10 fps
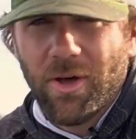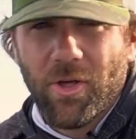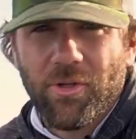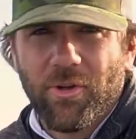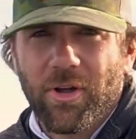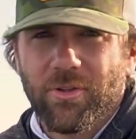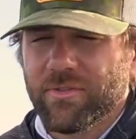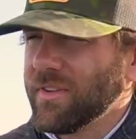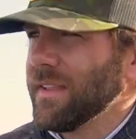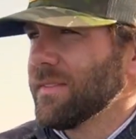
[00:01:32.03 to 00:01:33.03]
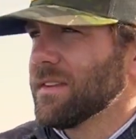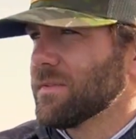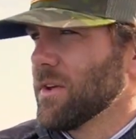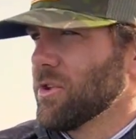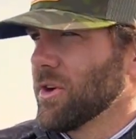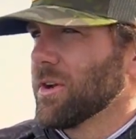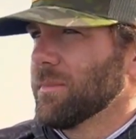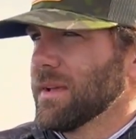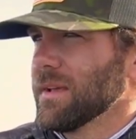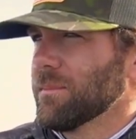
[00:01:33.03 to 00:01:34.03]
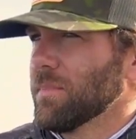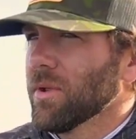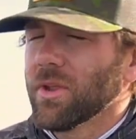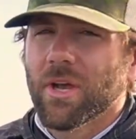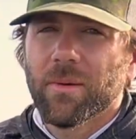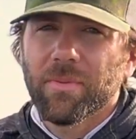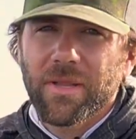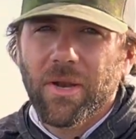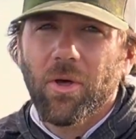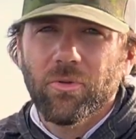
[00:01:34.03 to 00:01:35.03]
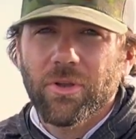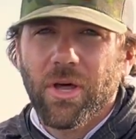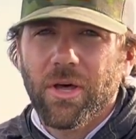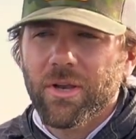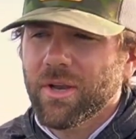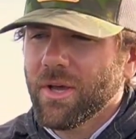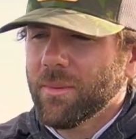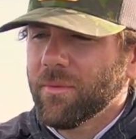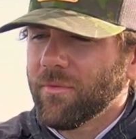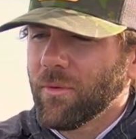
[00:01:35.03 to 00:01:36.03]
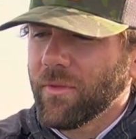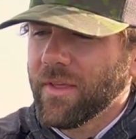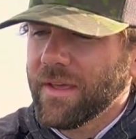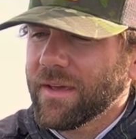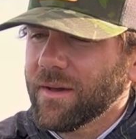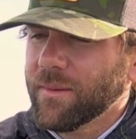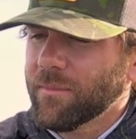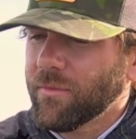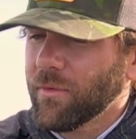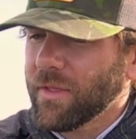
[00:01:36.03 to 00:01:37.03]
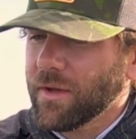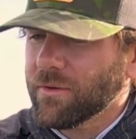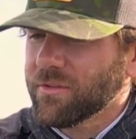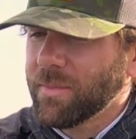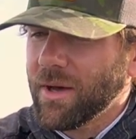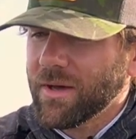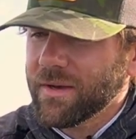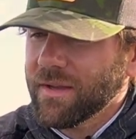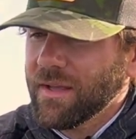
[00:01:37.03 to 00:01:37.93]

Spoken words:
all structures that these fish are going to be pulling up and holding on before they go to spawn.